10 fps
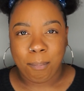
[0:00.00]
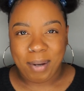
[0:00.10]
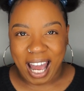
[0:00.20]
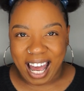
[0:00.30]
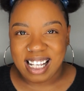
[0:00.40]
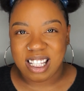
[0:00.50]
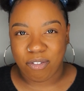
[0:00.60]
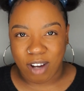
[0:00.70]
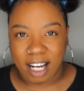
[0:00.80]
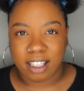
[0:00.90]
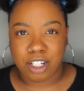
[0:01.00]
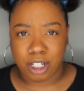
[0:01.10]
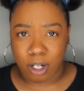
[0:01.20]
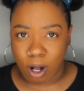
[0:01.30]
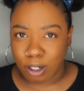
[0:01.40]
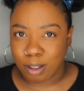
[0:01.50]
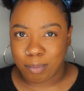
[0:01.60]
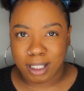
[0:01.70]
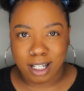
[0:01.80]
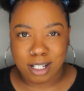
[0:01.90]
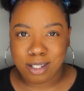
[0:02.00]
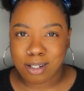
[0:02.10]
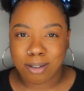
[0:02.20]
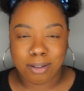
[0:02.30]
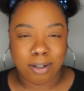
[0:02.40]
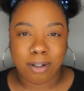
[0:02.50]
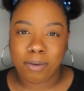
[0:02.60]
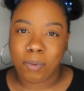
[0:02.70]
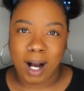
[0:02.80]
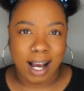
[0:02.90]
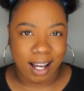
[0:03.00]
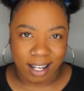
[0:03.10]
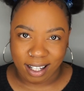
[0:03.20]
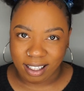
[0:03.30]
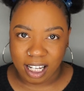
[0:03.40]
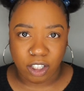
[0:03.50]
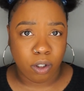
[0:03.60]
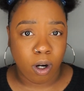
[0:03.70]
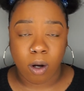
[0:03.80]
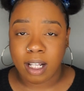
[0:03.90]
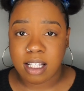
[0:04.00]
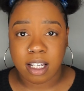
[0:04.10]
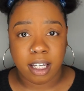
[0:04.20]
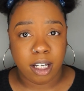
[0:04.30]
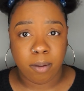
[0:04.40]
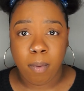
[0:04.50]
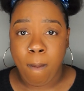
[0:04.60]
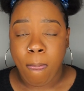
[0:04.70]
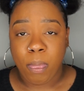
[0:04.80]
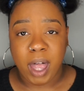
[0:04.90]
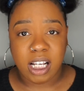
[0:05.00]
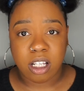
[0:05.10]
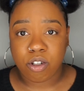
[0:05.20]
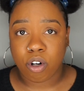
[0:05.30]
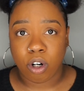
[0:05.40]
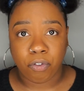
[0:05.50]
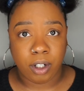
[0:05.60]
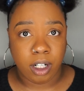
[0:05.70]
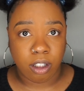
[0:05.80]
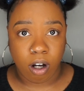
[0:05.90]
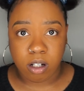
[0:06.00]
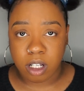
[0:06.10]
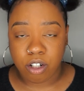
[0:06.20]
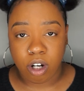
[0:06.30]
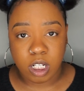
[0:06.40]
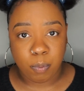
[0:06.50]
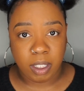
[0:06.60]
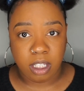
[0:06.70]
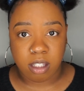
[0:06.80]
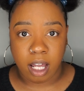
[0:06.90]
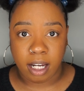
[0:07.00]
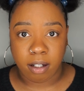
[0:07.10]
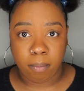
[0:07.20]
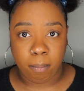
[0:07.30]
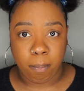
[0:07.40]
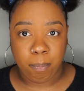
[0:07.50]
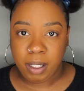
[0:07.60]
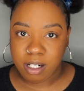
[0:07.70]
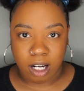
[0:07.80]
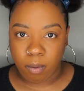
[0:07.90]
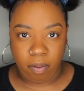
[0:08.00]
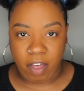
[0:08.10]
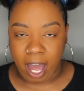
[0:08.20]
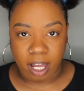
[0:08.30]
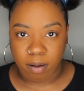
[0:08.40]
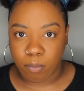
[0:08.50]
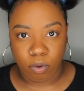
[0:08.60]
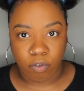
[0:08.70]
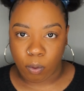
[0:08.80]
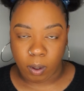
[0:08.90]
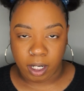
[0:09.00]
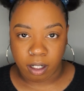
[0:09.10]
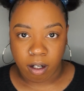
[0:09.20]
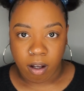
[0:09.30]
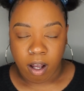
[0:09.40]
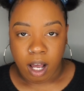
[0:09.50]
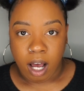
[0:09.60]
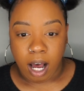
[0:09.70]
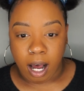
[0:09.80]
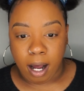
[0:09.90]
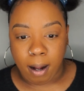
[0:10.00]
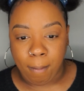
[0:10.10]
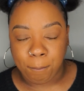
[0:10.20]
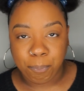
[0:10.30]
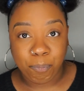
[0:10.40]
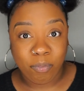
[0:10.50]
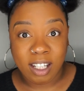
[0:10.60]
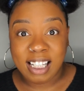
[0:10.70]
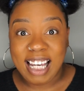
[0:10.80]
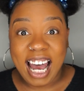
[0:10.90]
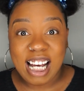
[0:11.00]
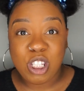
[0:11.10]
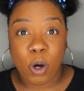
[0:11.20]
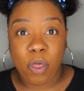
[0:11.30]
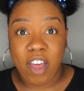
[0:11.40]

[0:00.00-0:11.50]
past the fact that she called him because girl why like you don't owe that to him that's his girlfriend y'all said y'all's piece like be done with that and move on um yeah so